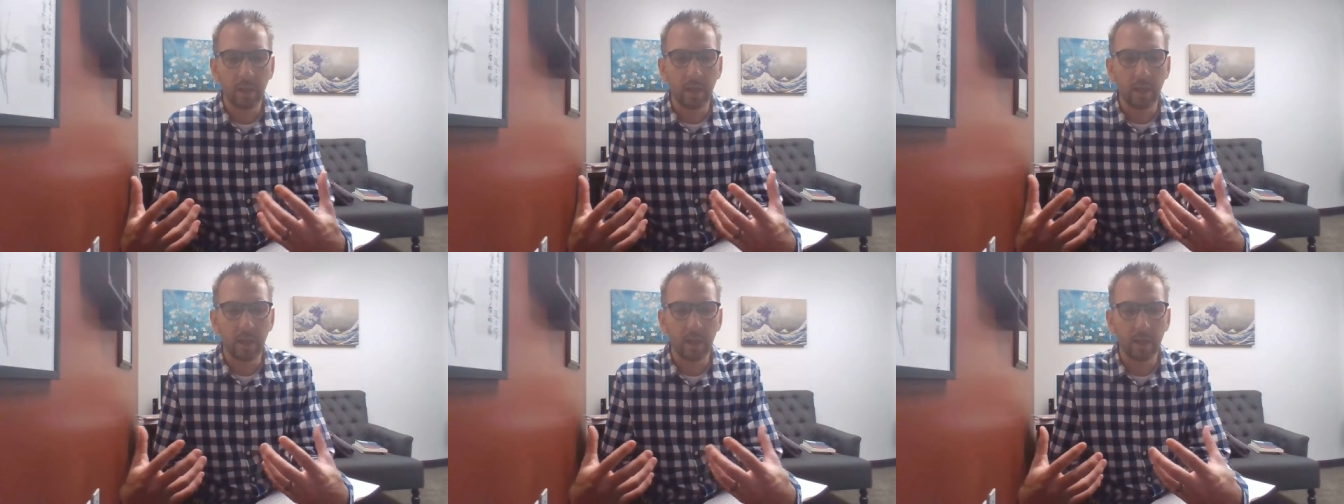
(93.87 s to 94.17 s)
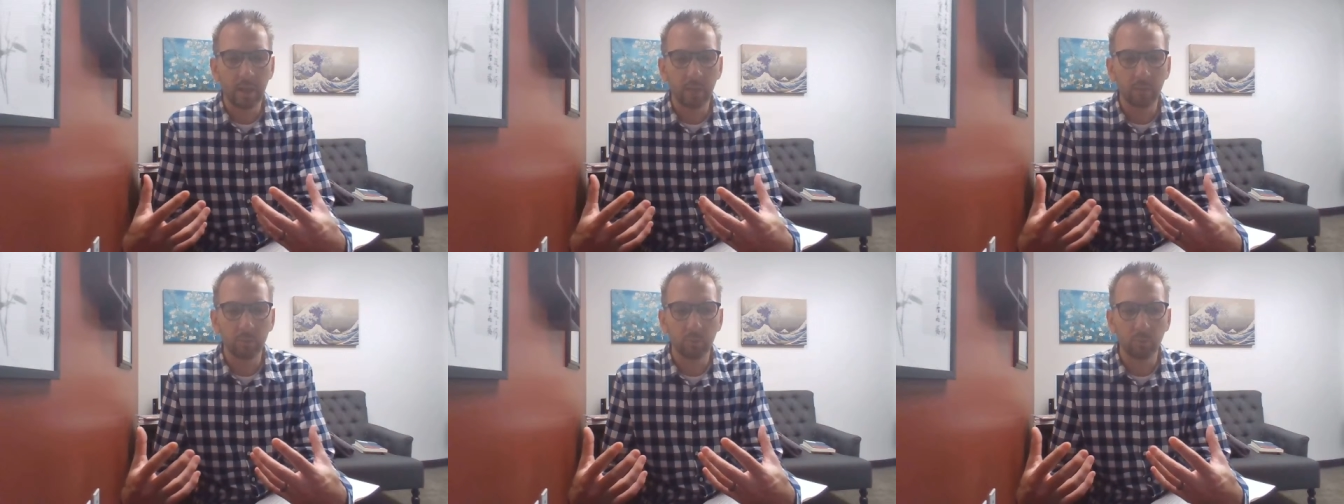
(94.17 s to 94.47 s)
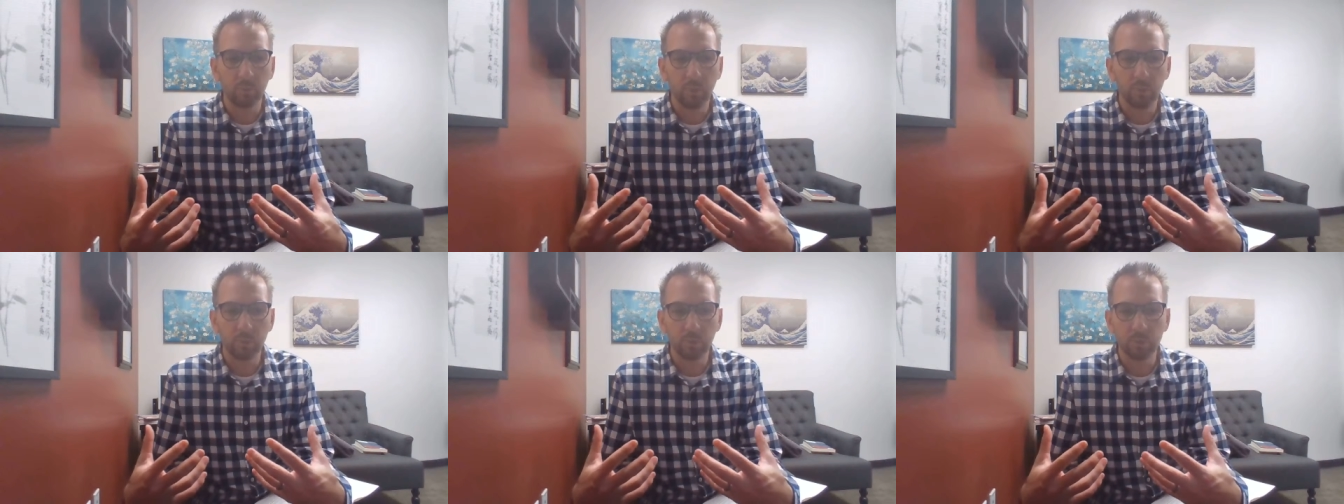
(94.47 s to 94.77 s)
And
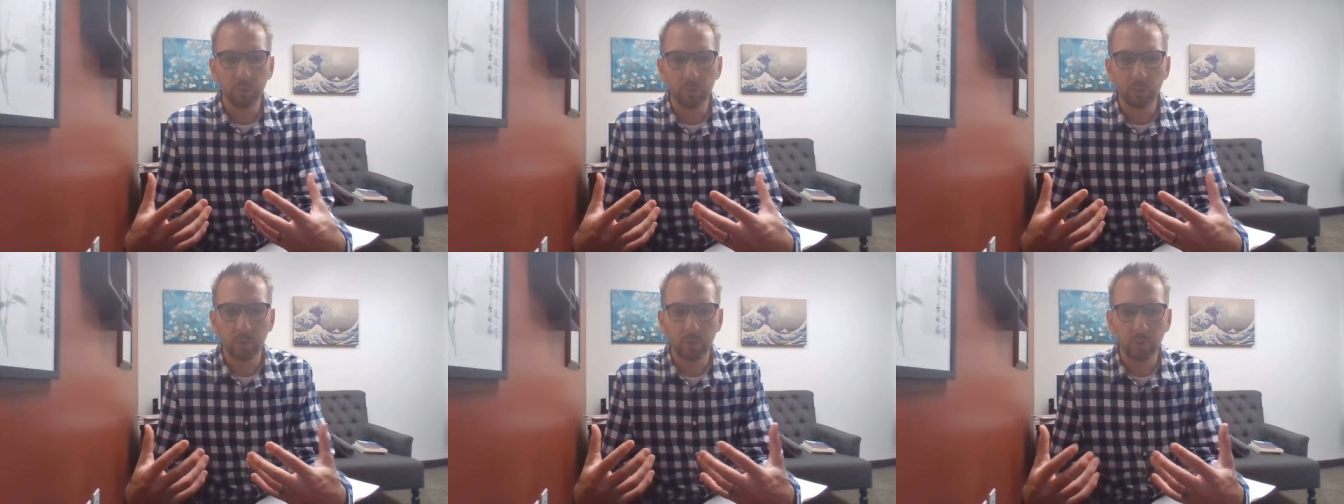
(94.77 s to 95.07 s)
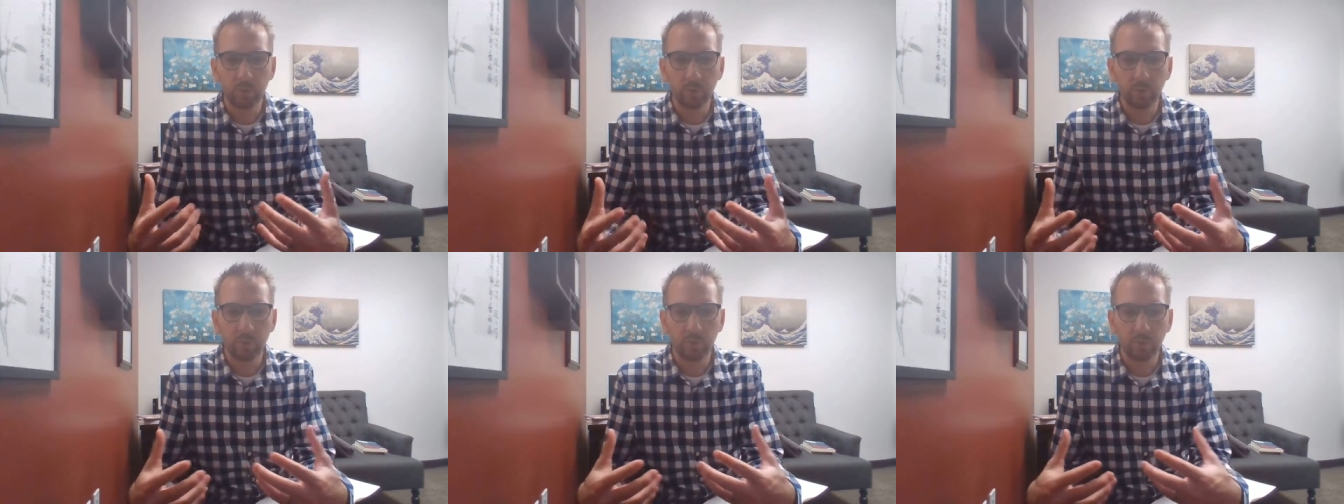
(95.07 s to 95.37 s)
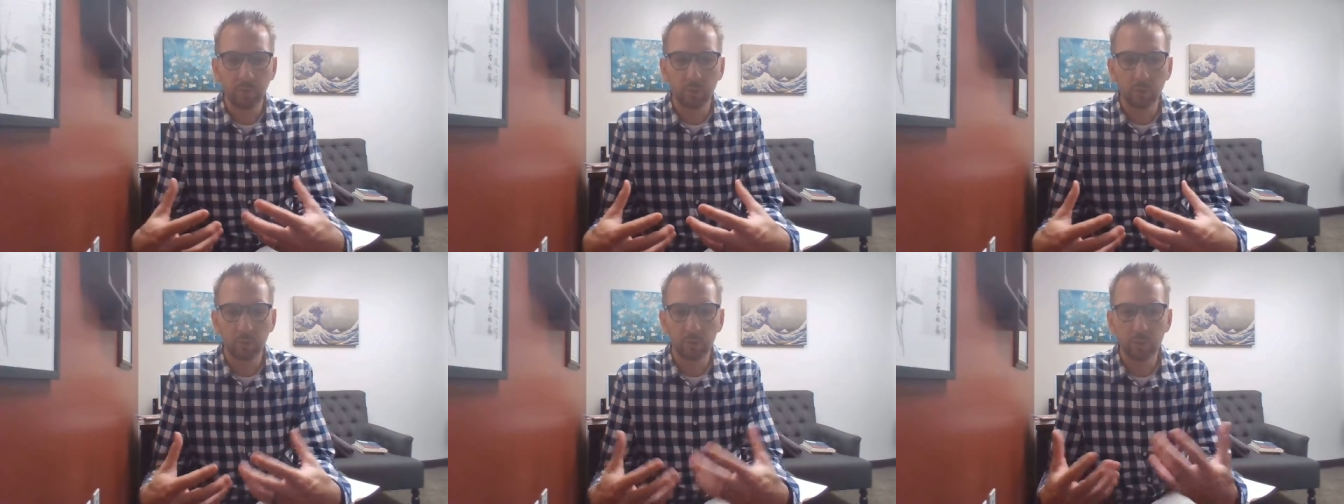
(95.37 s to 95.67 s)
what we're doing with
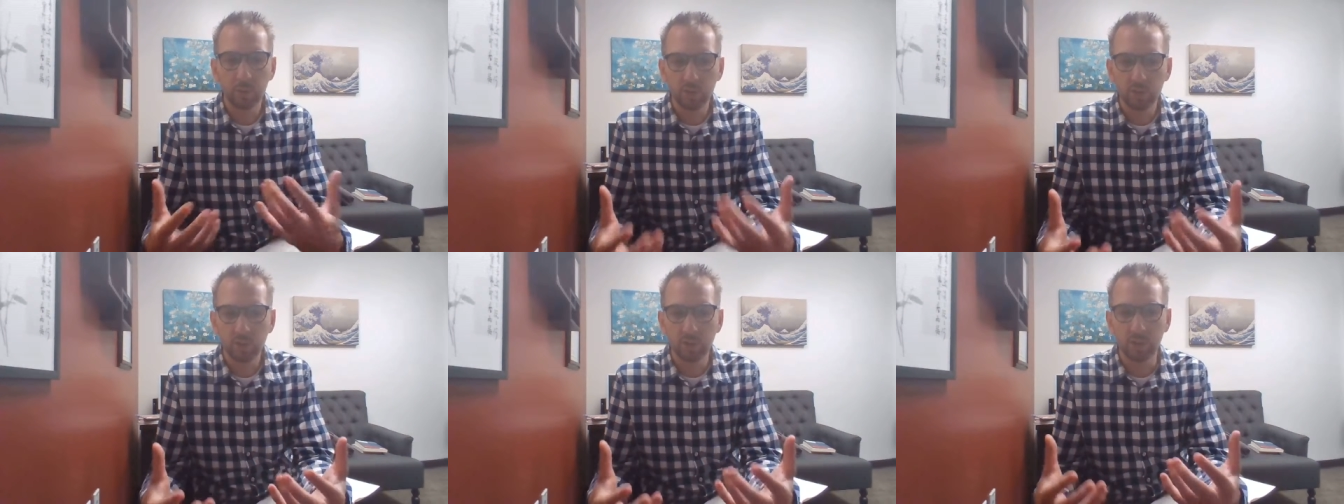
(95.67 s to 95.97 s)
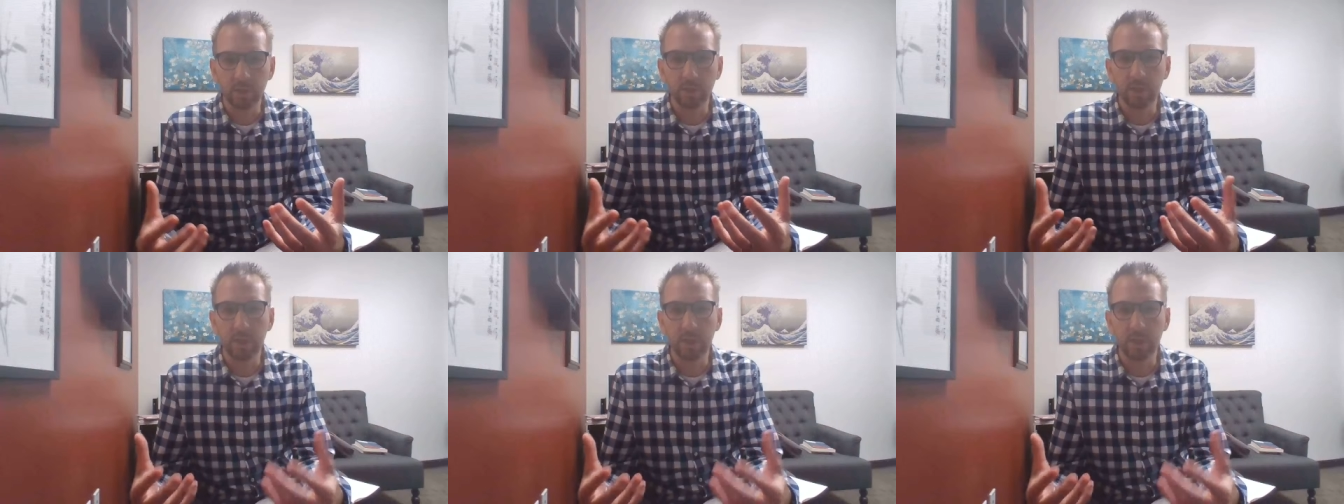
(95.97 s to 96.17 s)
Christian